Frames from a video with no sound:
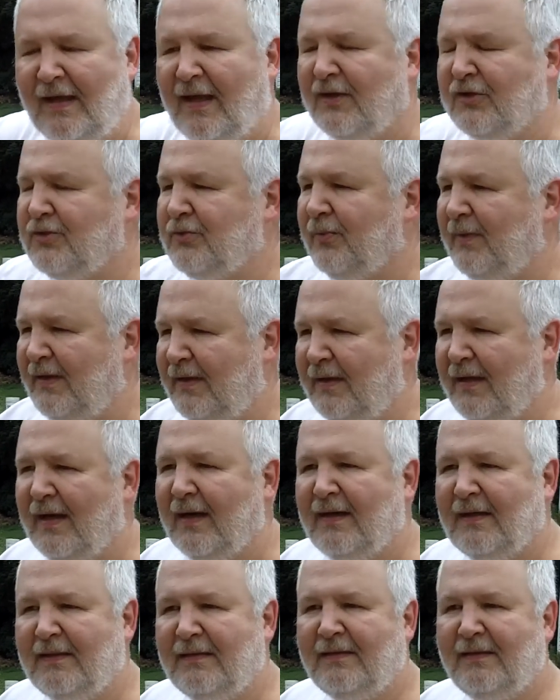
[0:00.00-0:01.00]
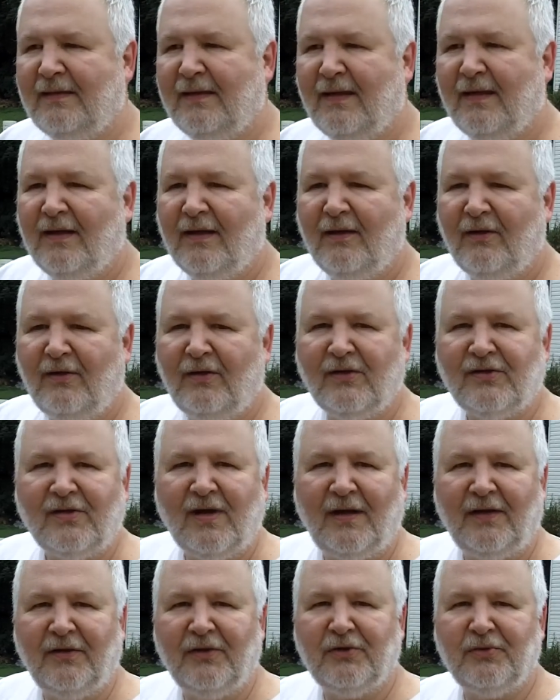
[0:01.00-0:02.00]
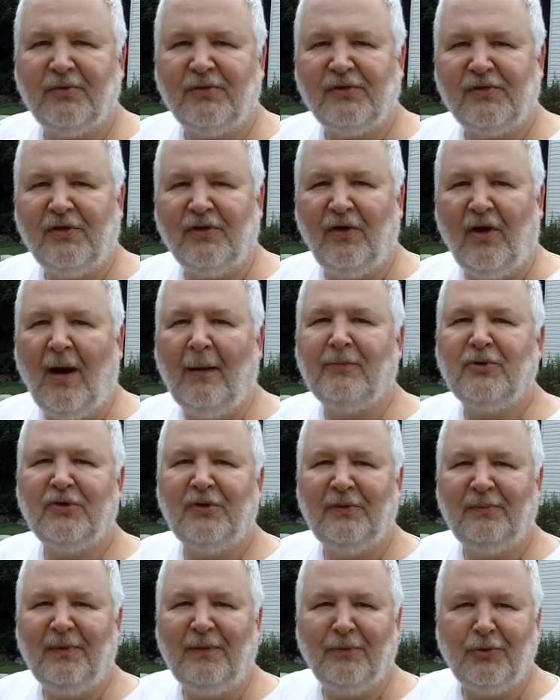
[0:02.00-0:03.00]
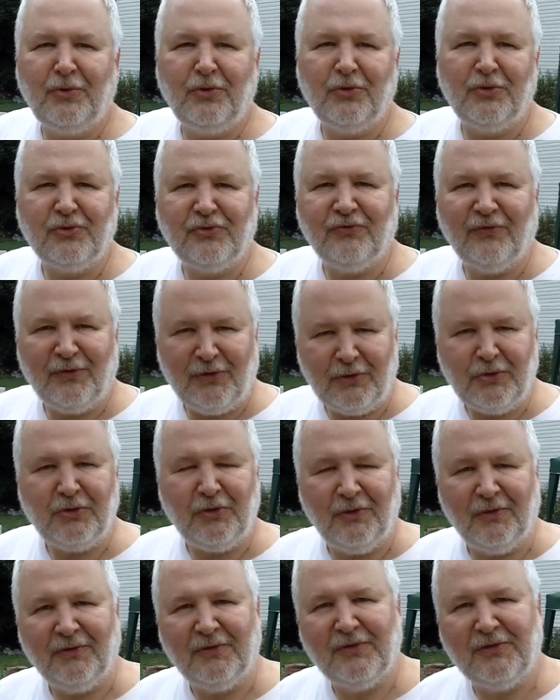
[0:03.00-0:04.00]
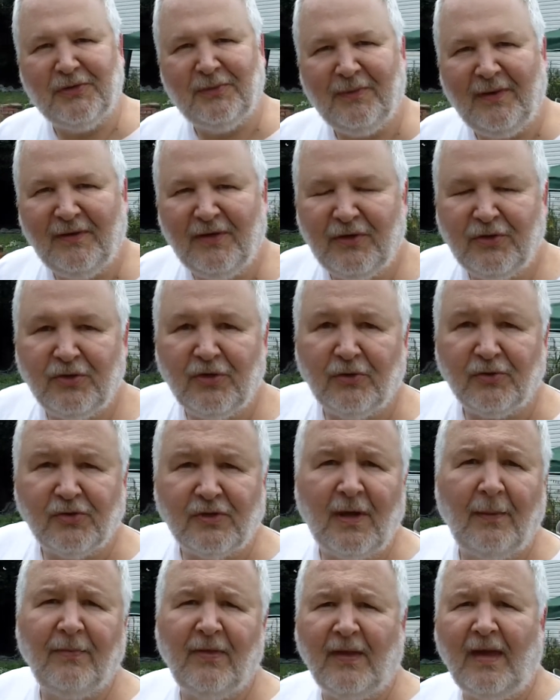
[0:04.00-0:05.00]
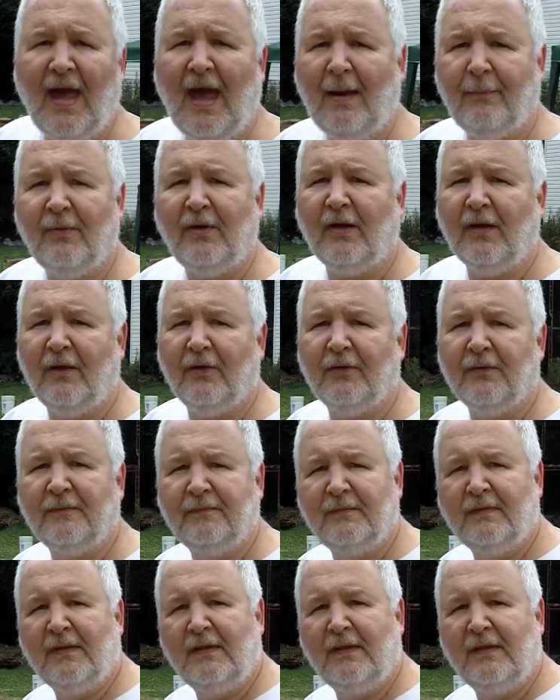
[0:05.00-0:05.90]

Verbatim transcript: yes, we decided this was the option that we would choose for this year, so we could show something happening here.